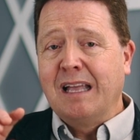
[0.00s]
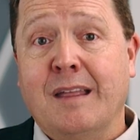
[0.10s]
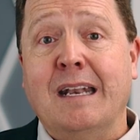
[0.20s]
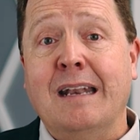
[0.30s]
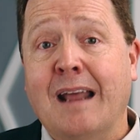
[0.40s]

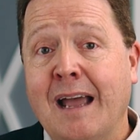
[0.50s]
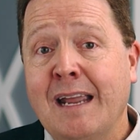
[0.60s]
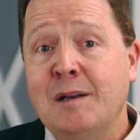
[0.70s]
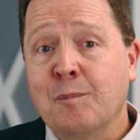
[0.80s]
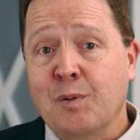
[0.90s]
the
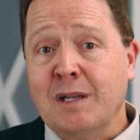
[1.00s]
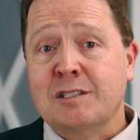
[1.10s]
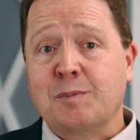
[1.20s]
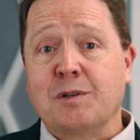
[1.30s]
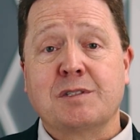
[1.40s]
nine
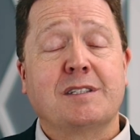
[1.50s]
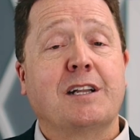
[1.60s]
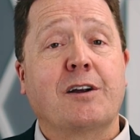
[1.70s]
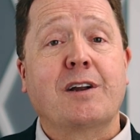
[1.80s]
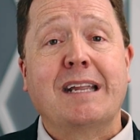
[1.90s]
principles that are